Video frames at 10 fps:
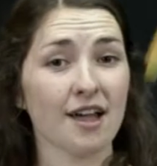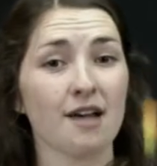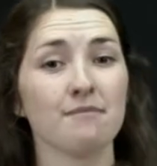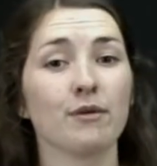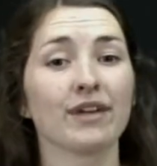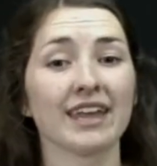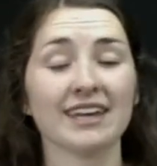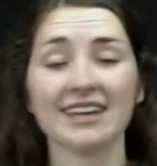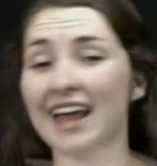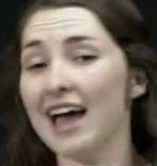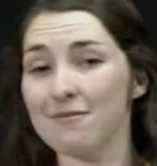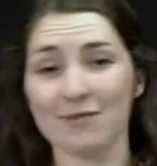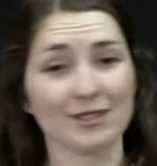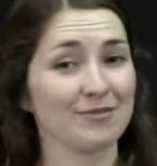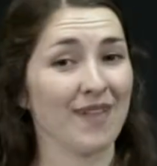but we cannot
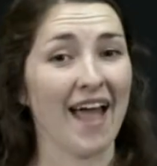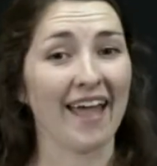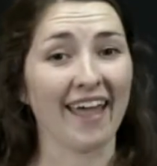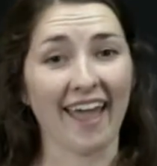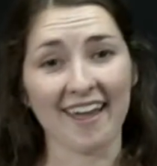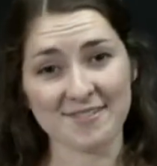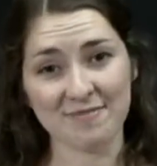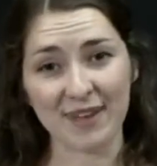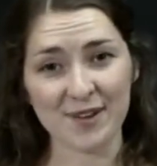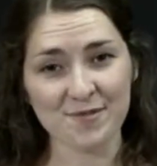multiply a and b.